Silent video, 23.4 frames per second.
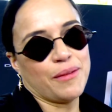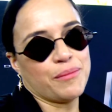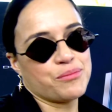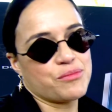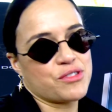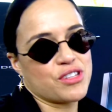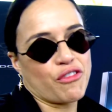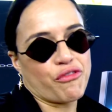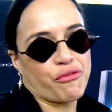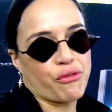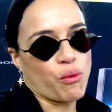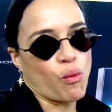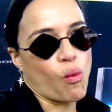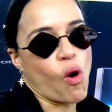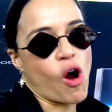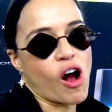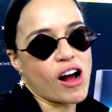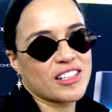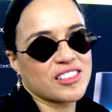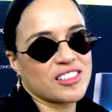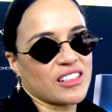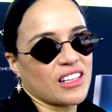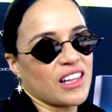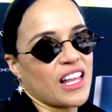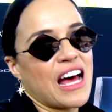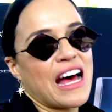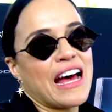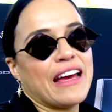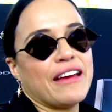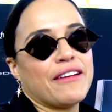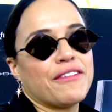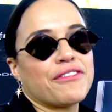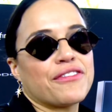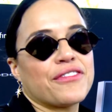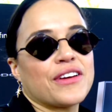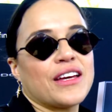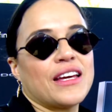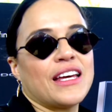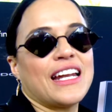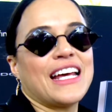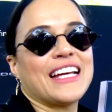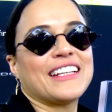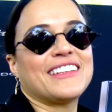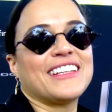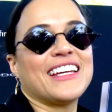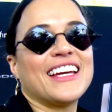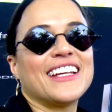different walks of life. And
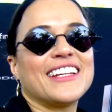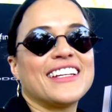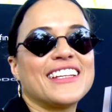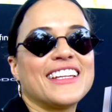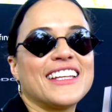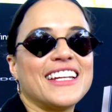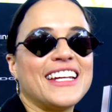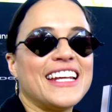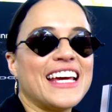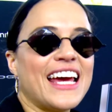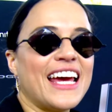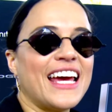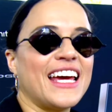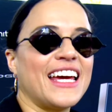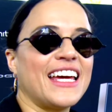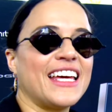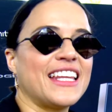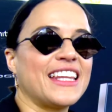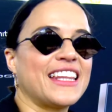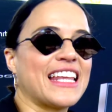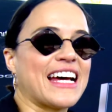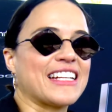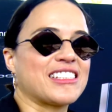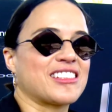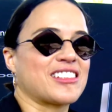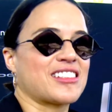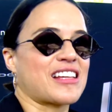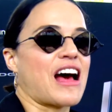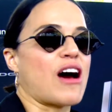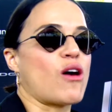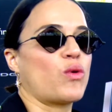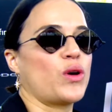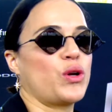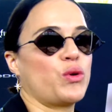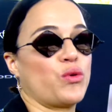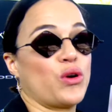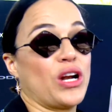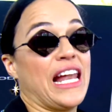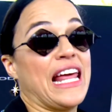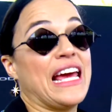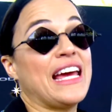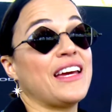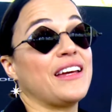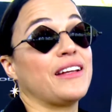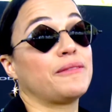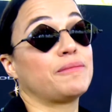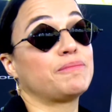at the end of the day, that's how we
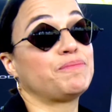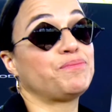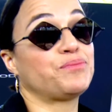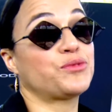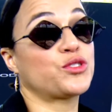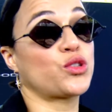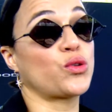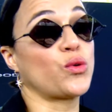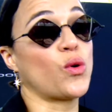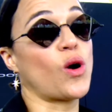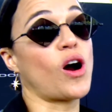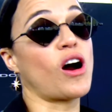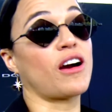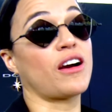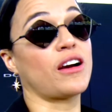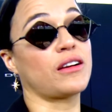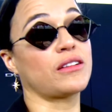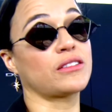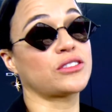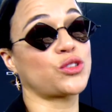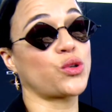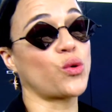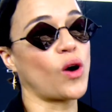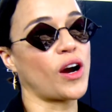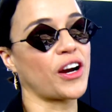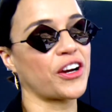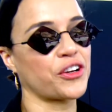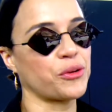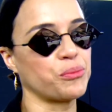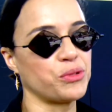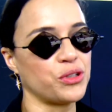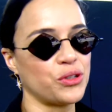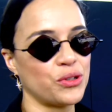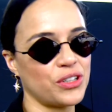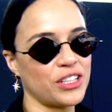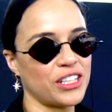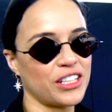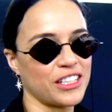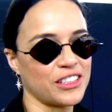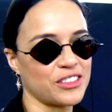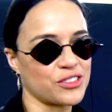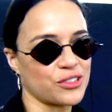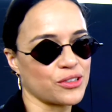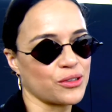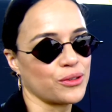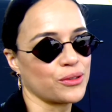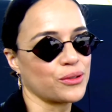relate to our community,
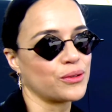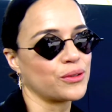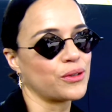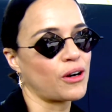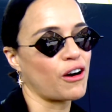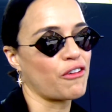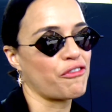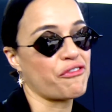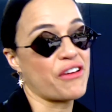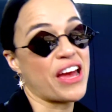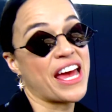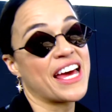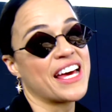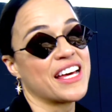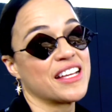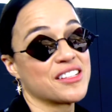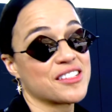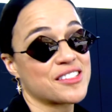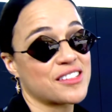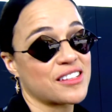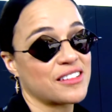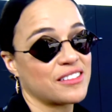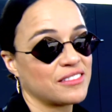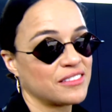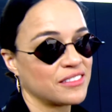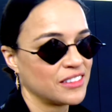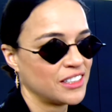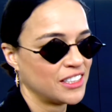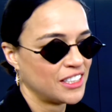to our fans. And